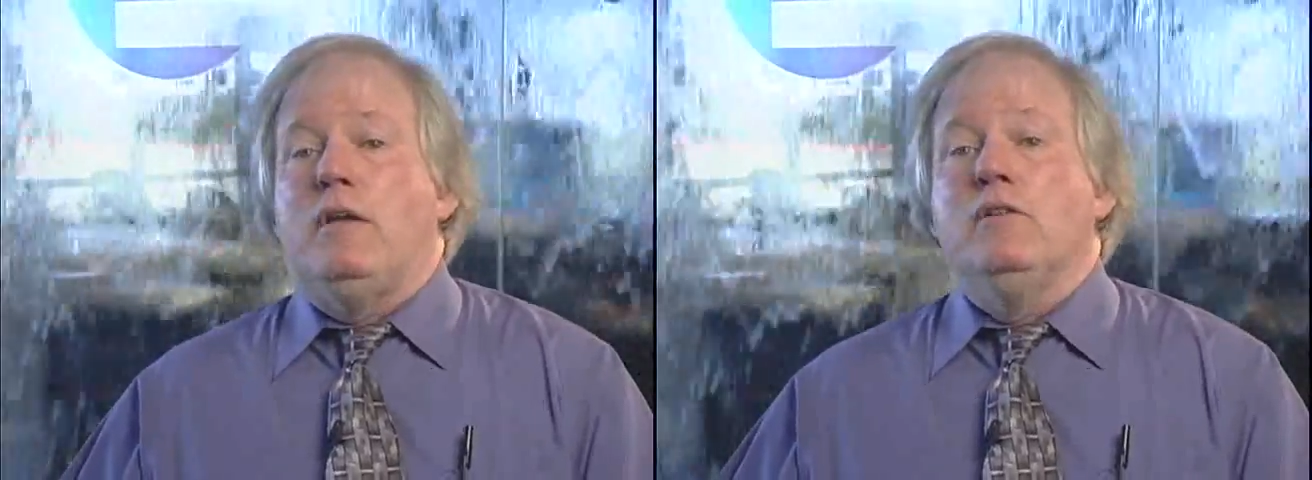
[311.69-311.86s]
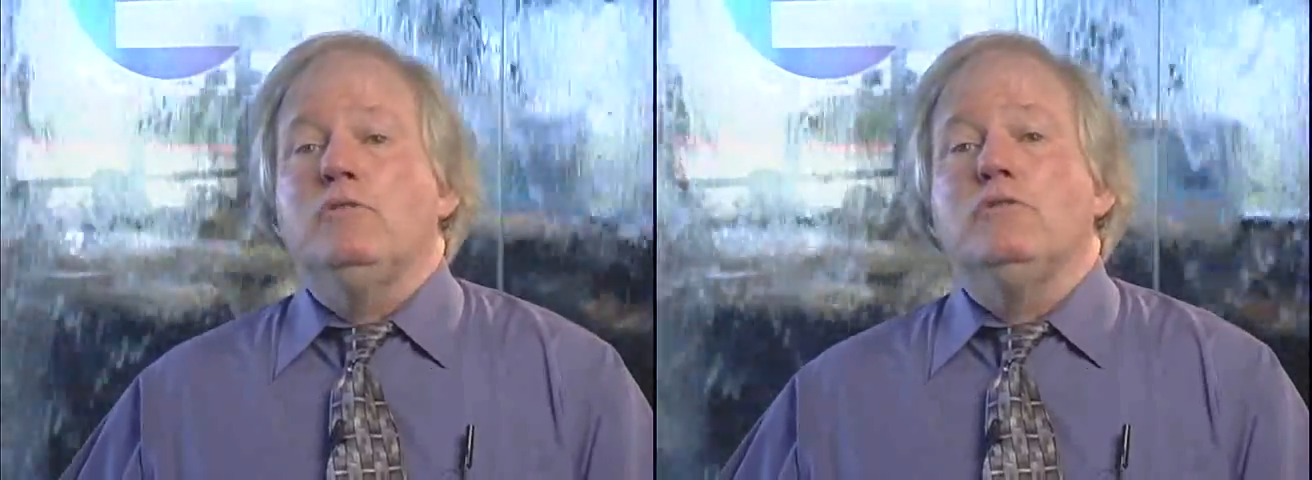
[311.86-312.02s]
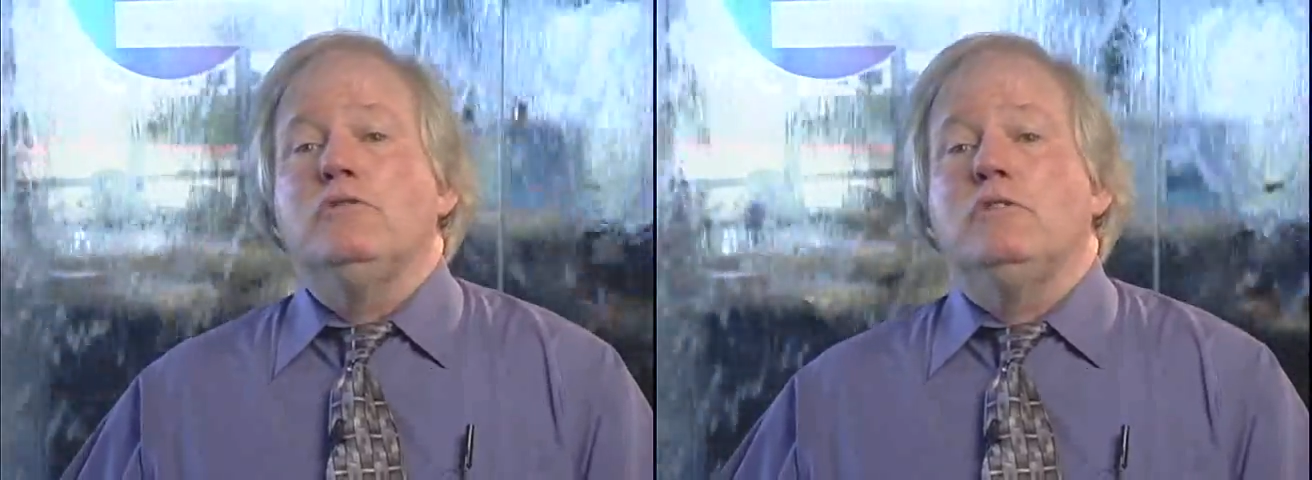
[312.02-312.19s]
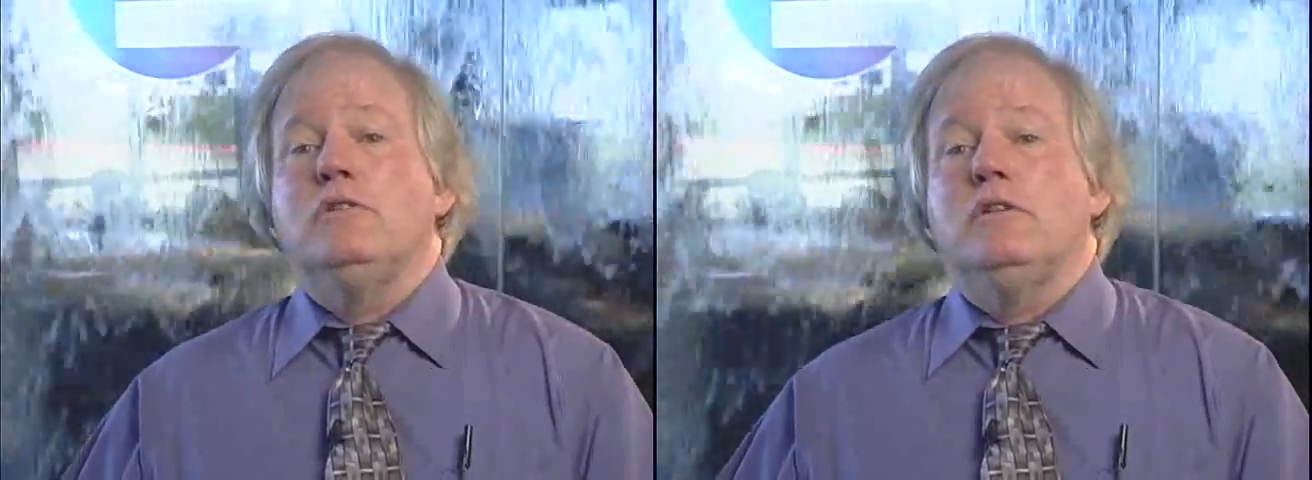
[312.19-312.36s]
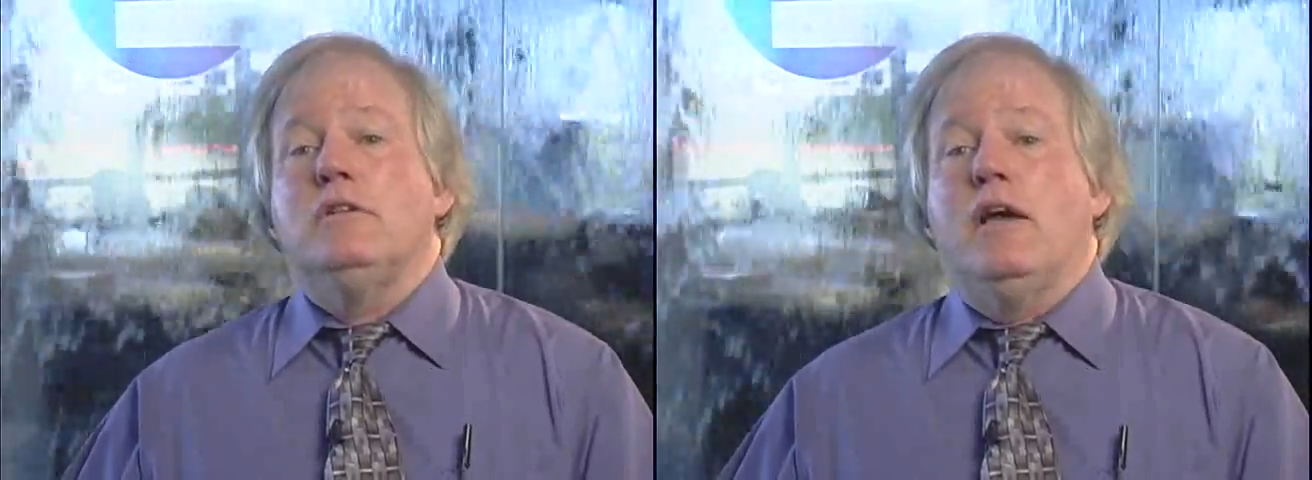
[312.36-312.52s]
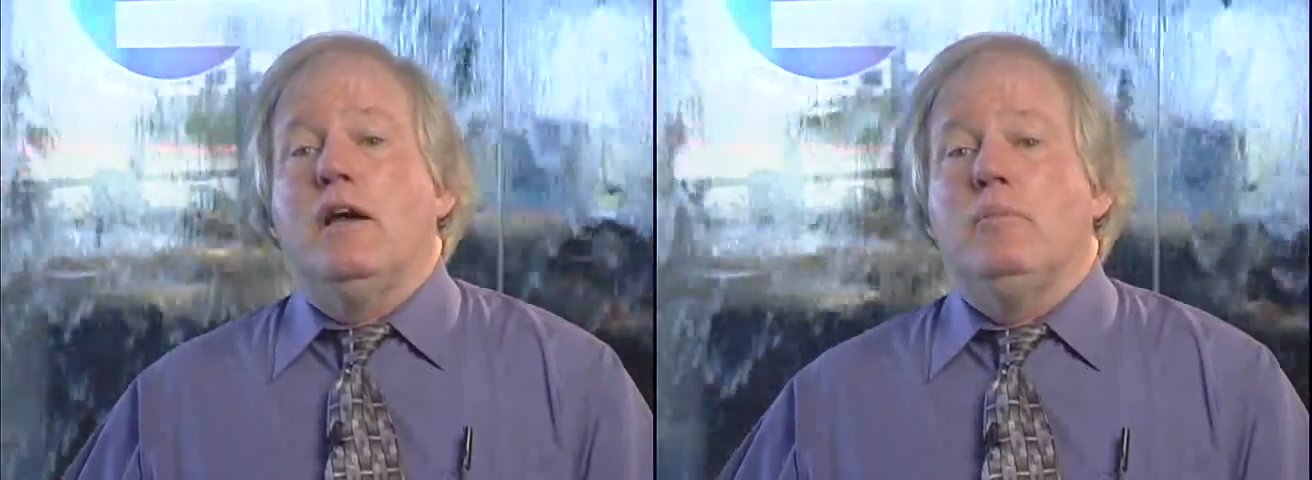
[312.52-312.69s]
interested
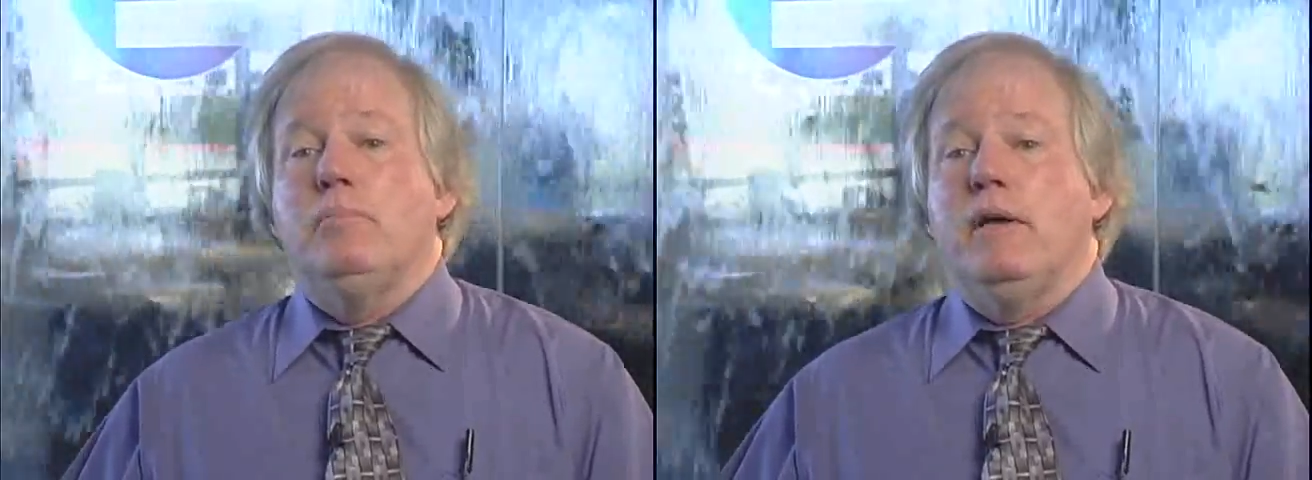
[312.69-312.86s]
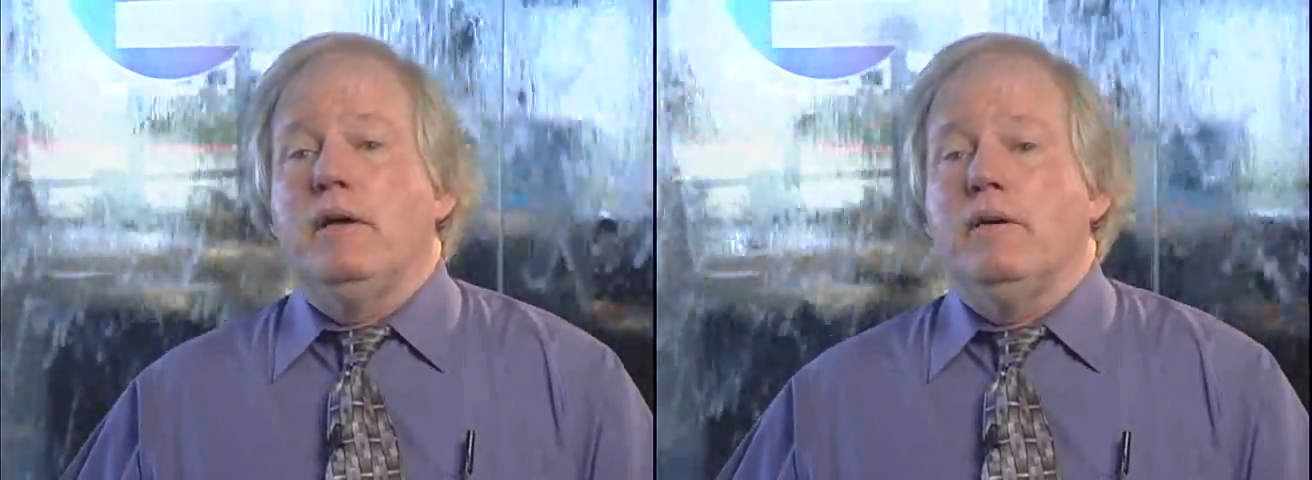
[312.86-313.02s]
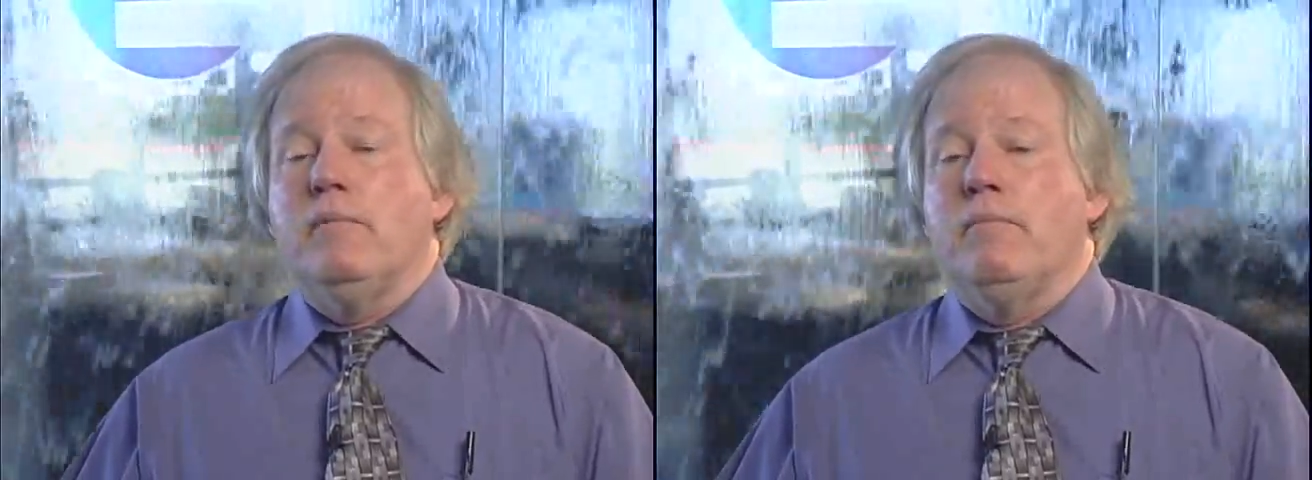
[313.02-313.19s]
in helping